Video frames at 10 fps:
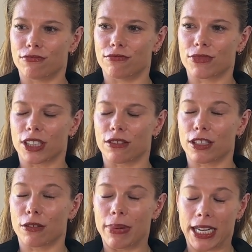So
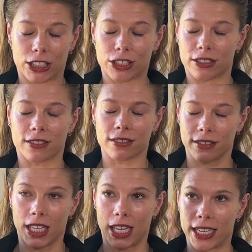compassion
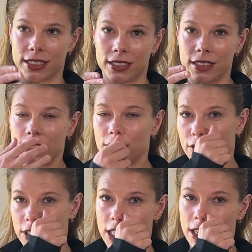lens
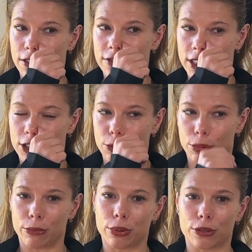for self is super
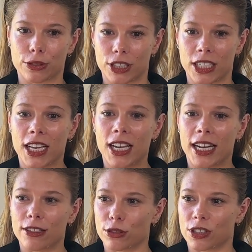important.
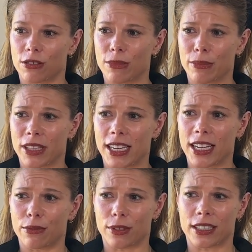And also remember that
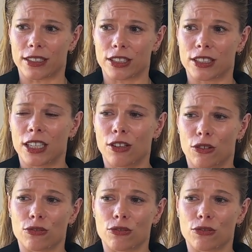everyone else, or